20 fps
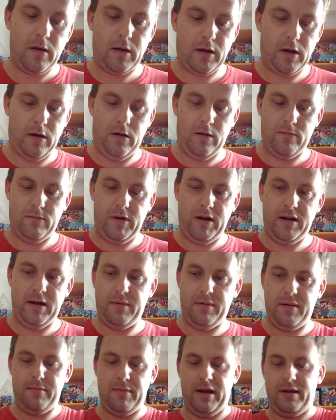Can't really
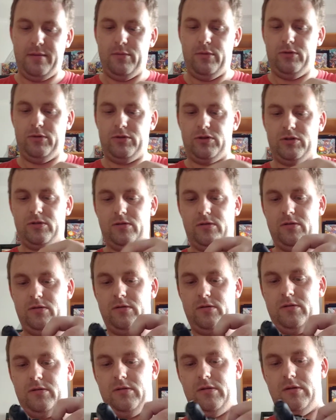be many more
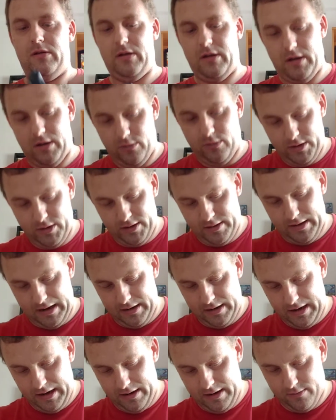holding
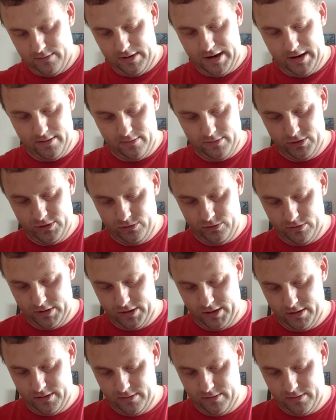that down now, surely.